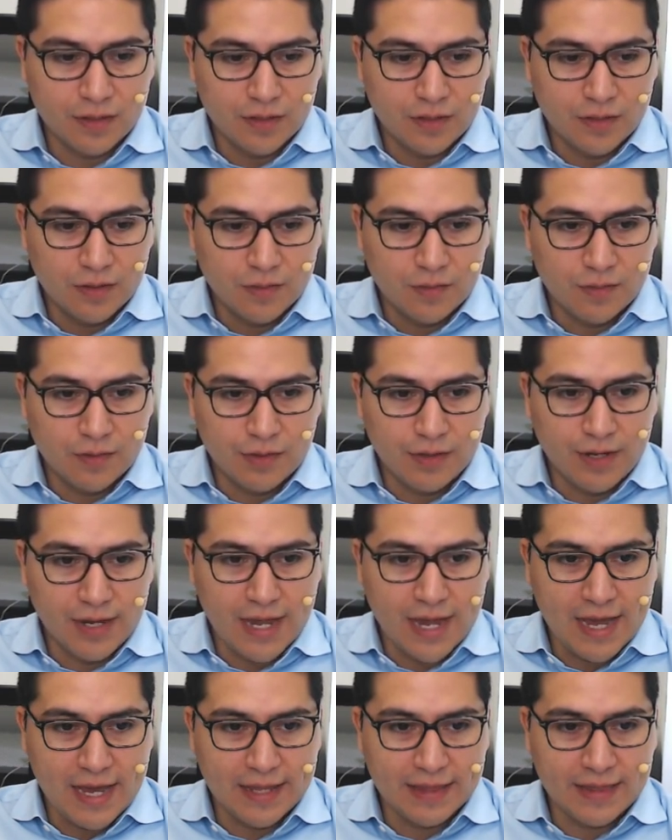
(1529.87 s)
where you
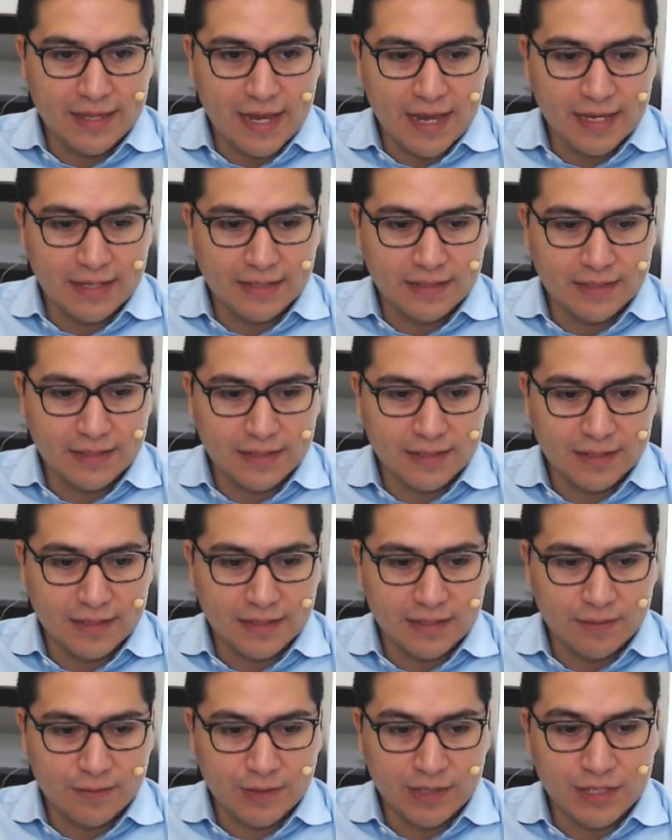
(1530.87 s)
had that.
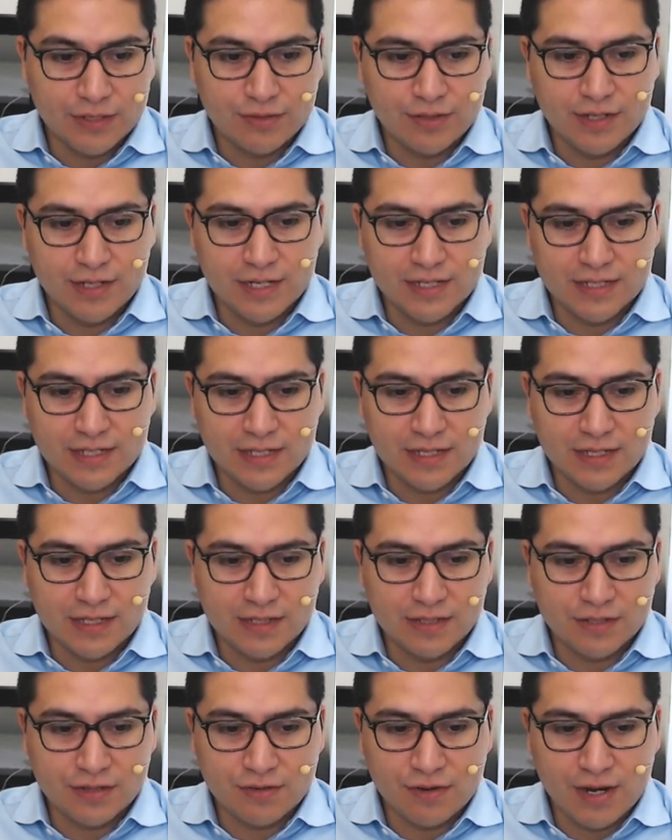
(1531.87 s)
We can treat it as a
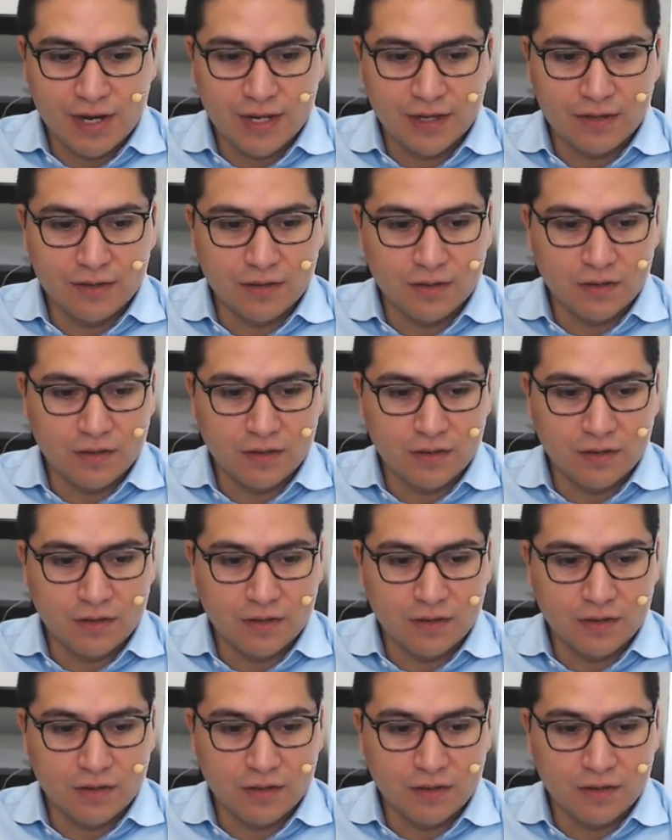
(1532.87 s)
triangle.